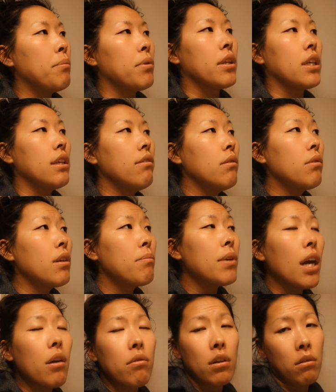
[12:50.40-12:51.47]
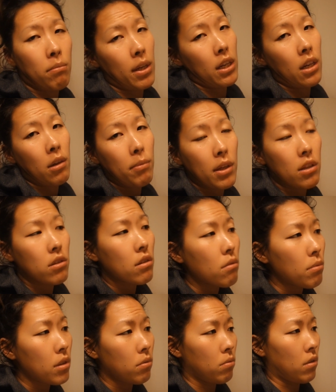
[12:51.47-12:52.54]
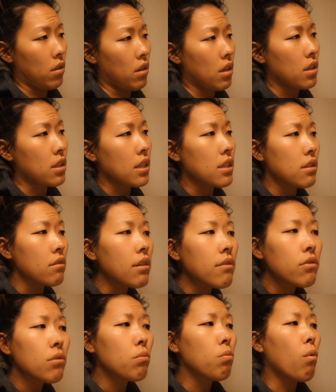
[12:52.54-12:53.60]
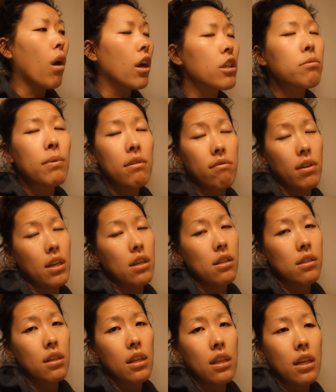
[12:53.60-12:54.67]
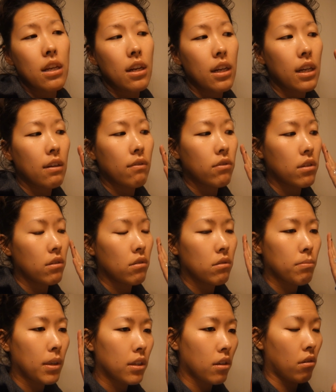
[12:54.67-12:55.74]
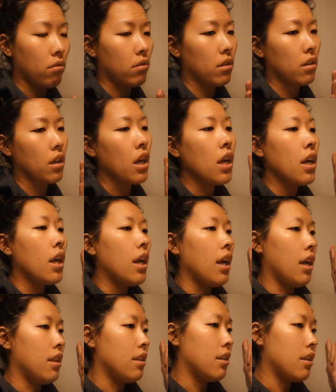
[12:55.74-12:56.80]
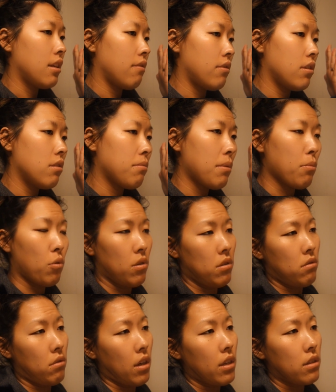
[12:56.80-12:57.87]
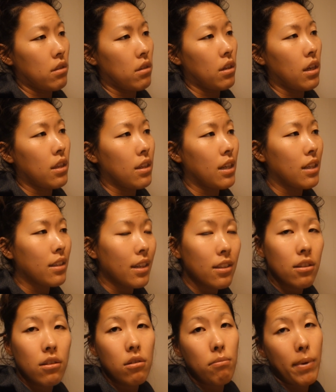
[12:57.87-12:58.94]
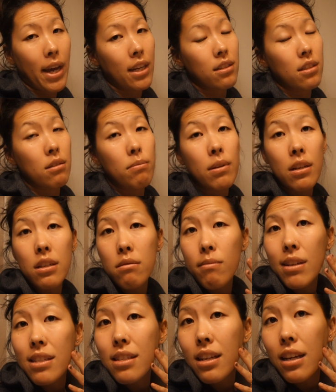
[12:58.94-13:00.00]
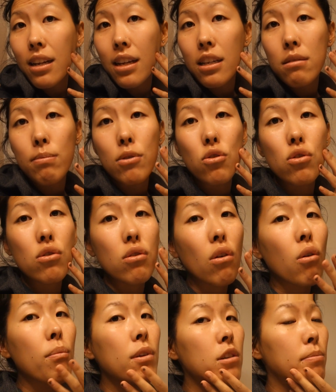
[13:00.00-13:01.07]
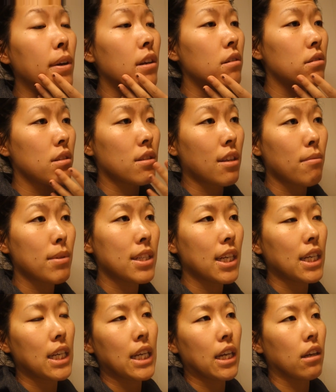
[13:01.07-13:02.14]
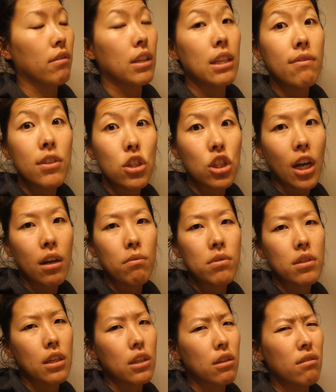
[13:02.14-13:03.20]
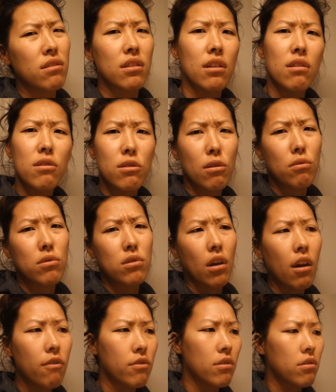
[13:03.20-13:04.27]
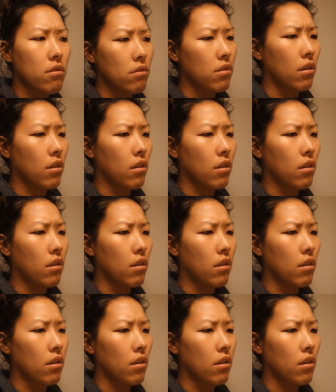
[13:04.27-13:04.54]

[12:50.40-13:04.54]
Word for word: But like even when I'm not wearing makeup, it's so much work because I still have to wash my face and then I have to use my toner and then I have to use my moisturizer and then I like to do masks because my skin has been so much better since I've been taking care of it. Even John was like, your skin's so soft since you